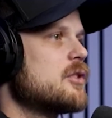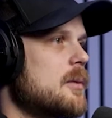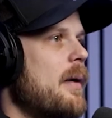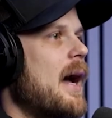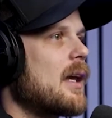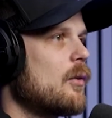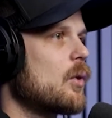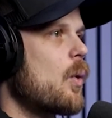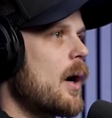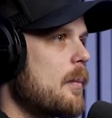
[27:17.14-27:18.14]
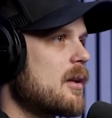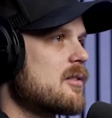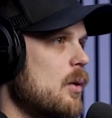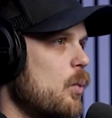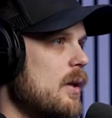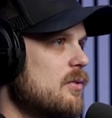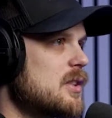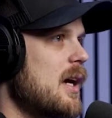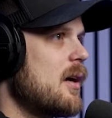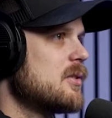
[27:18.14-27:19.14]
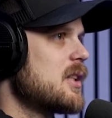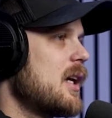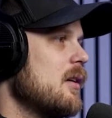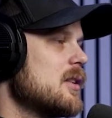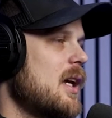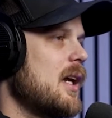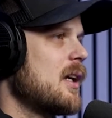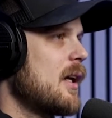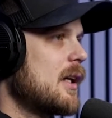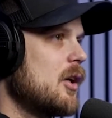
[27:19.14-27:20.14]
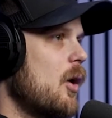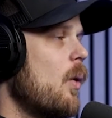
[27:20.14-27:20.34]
some back-end requirements that we've saying like,